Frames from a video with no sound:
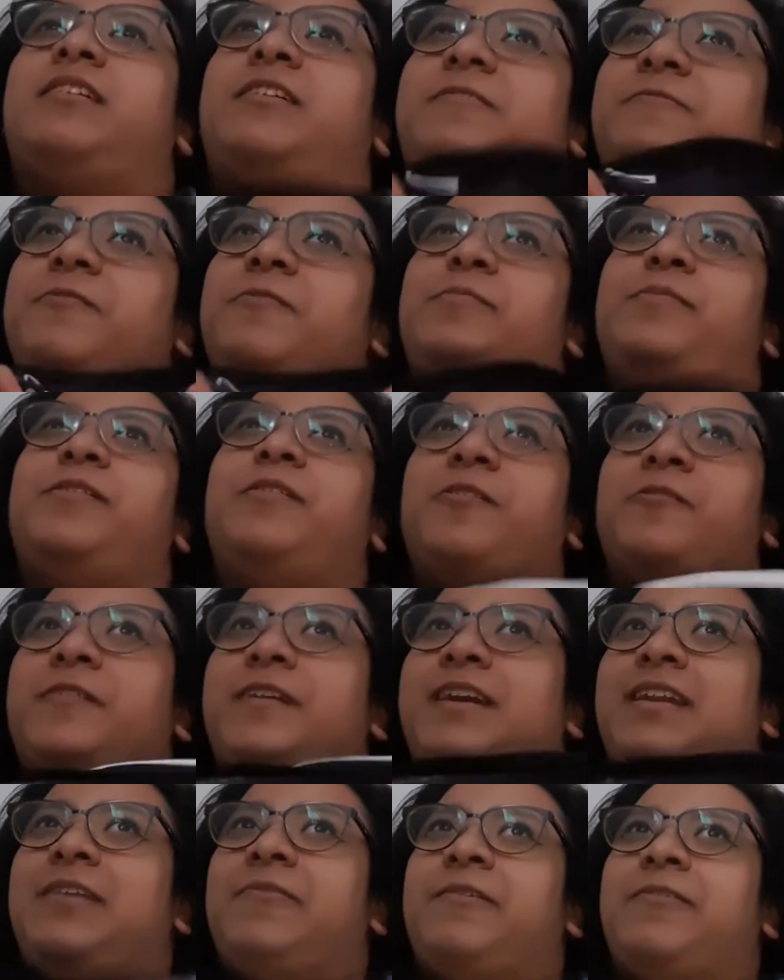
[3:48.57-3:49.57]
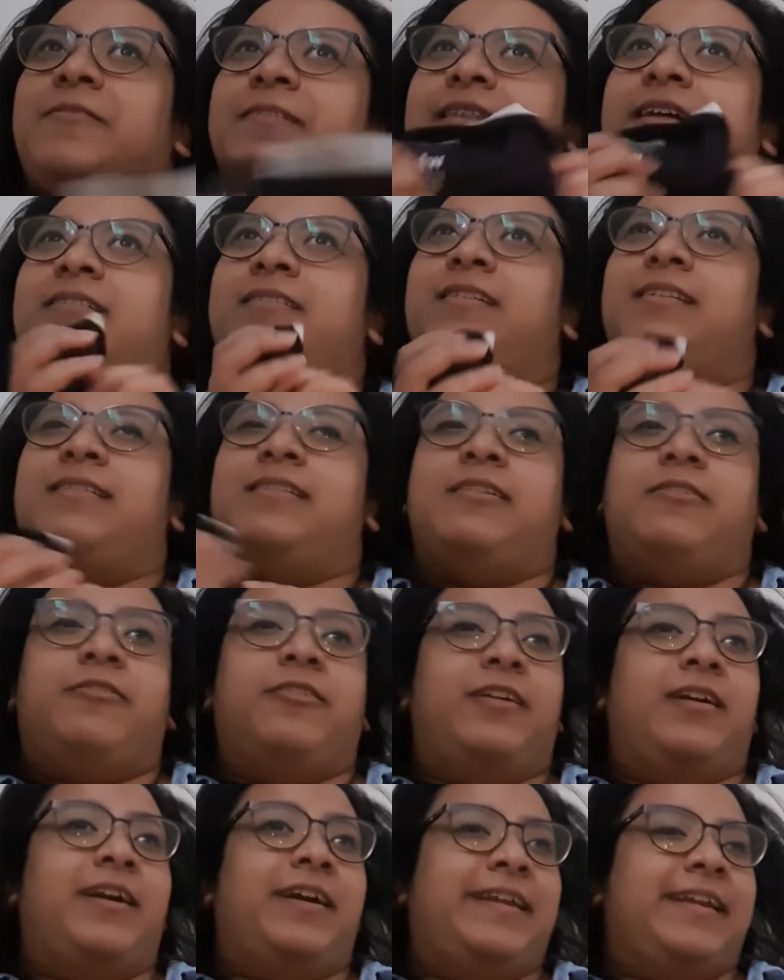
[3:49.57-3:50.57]
Won't be going anywhere without this
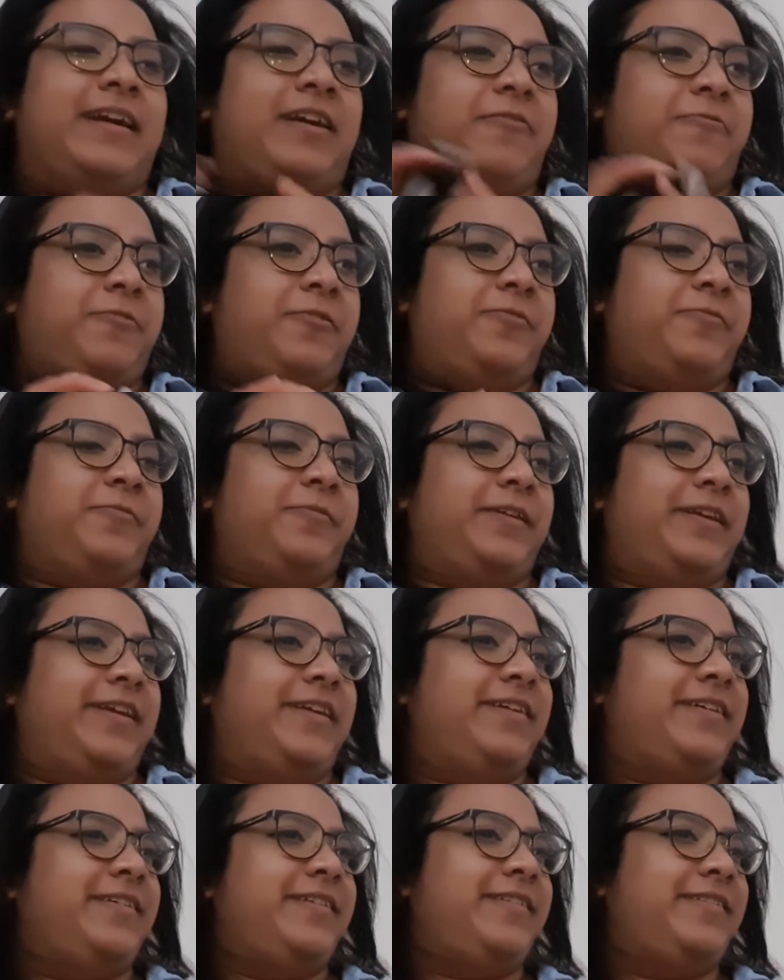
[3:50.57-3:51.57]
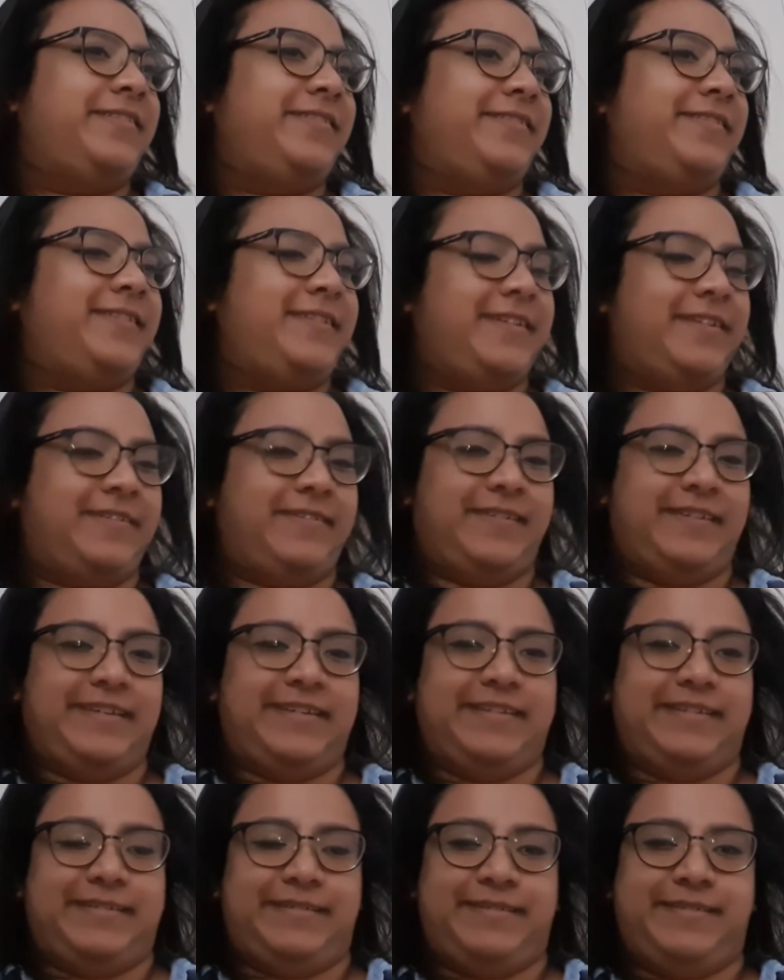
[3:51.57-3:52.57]
little guy now, won't we? So
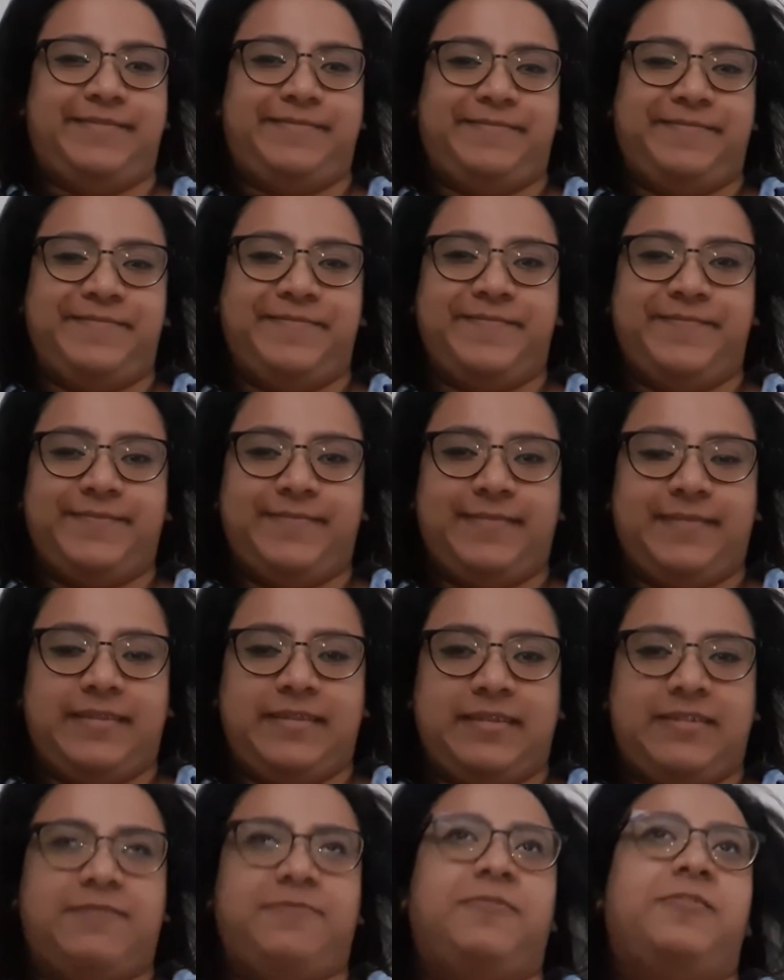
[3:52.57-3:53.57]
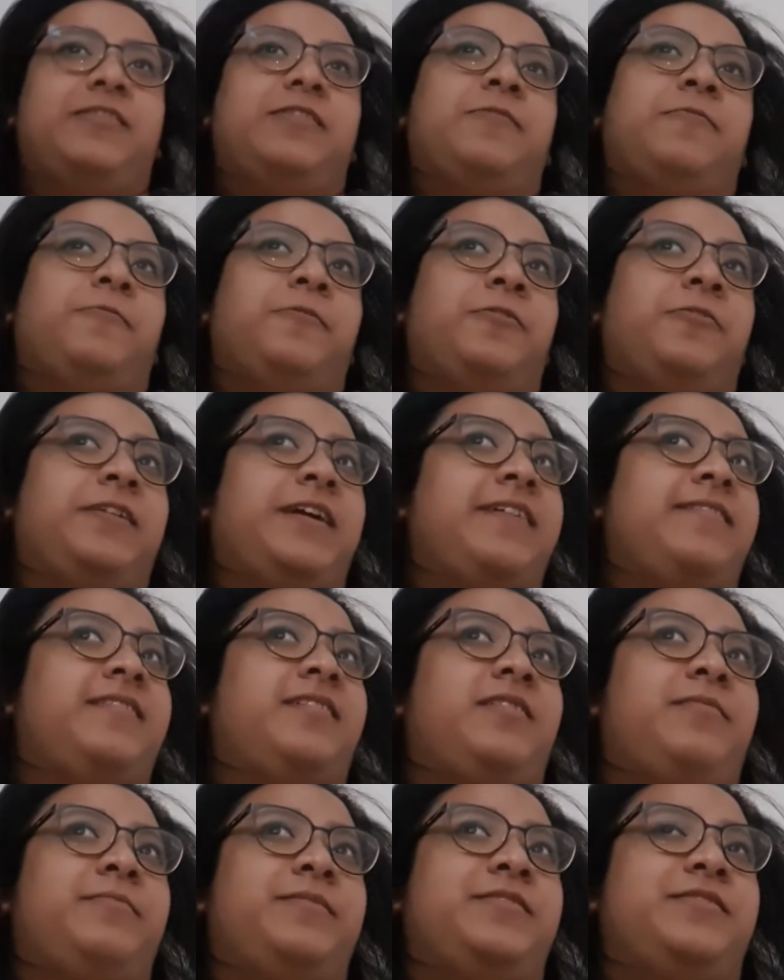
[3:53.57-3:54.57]
yeah, what the world has
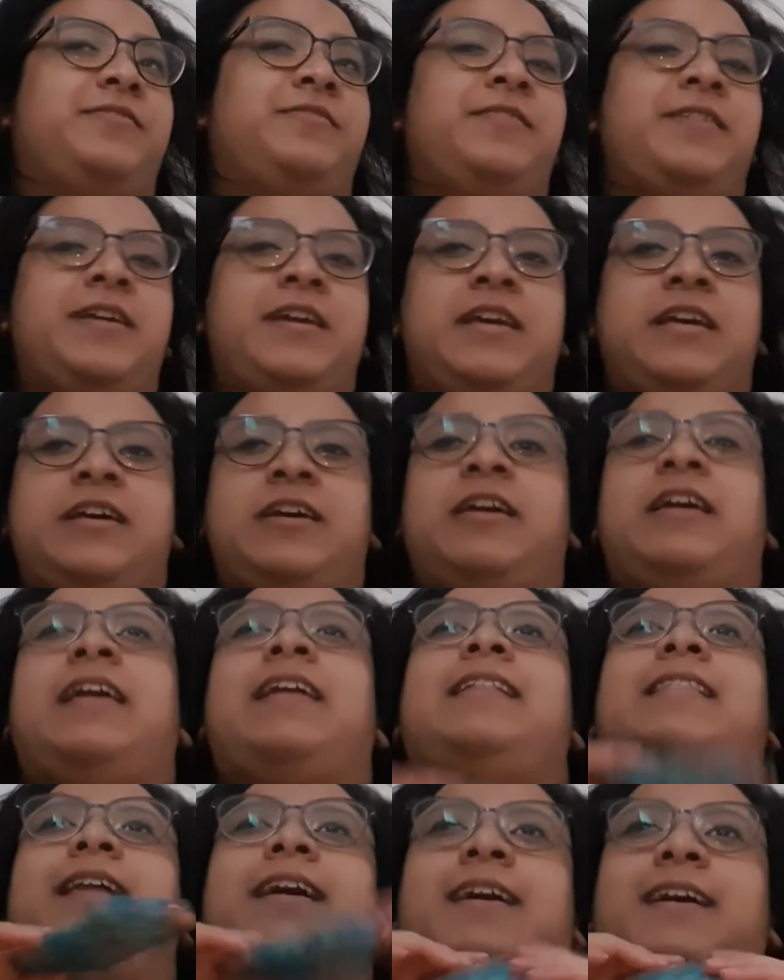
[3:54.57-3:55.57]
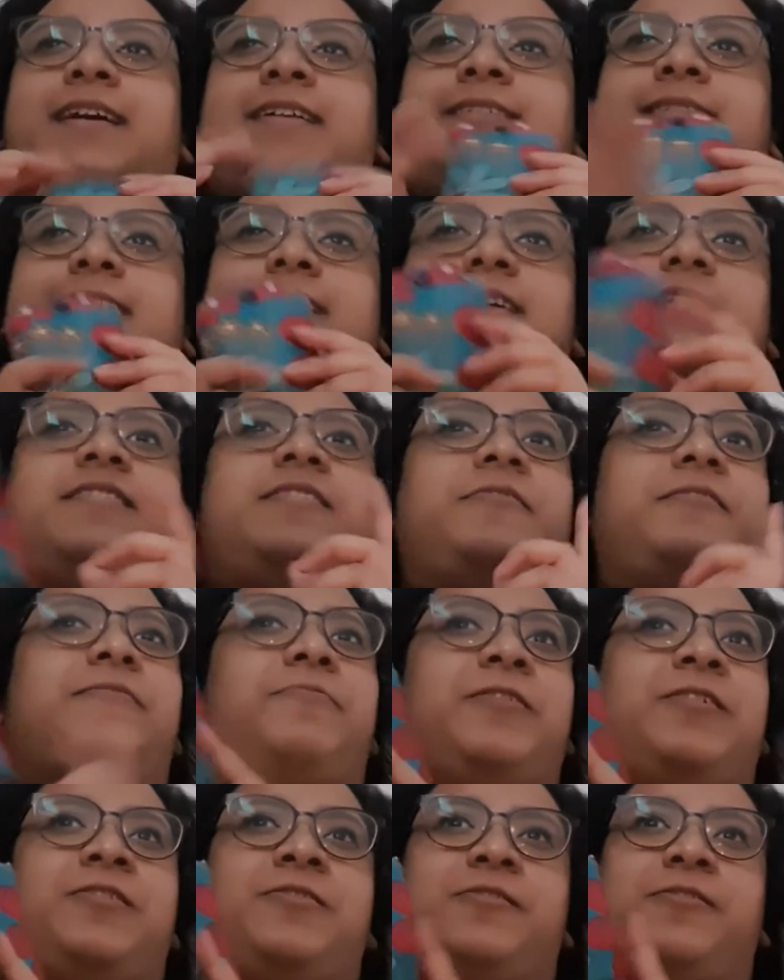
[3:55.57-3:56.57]
come to. Like I said, so it's
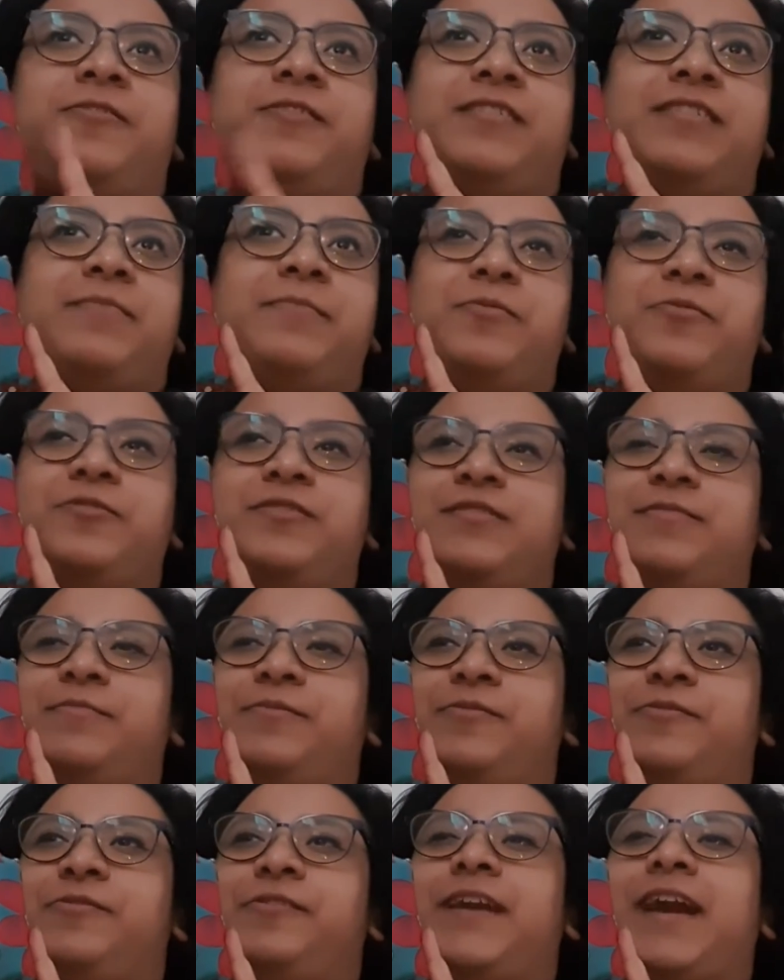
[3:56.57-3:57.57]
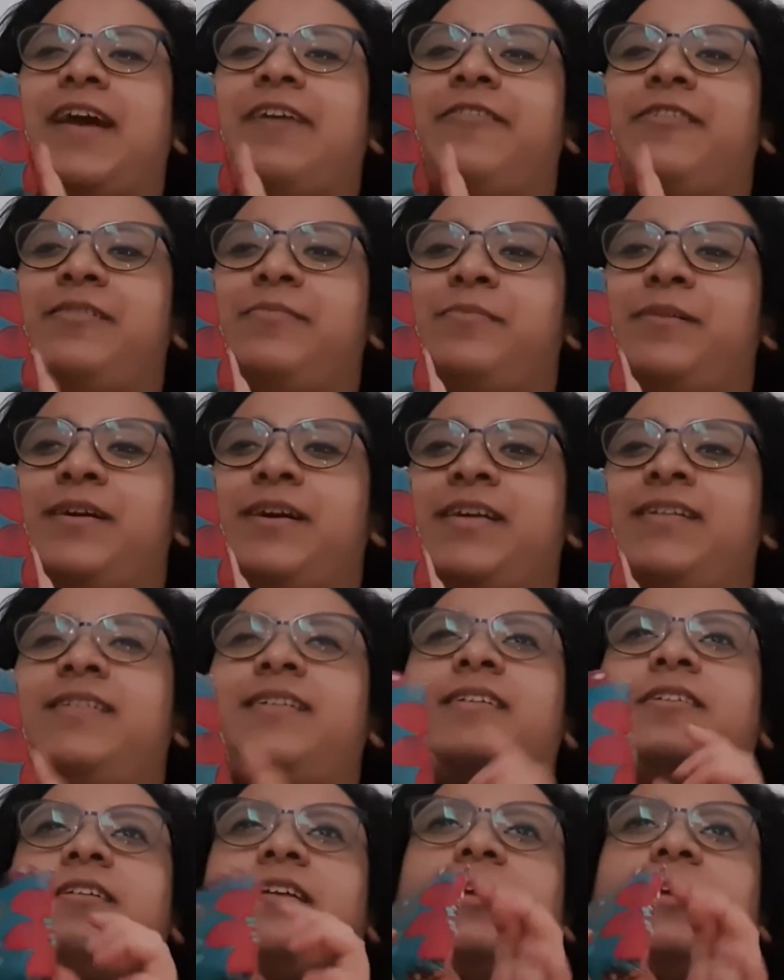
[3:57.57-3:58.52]
one of those portable carrier bags.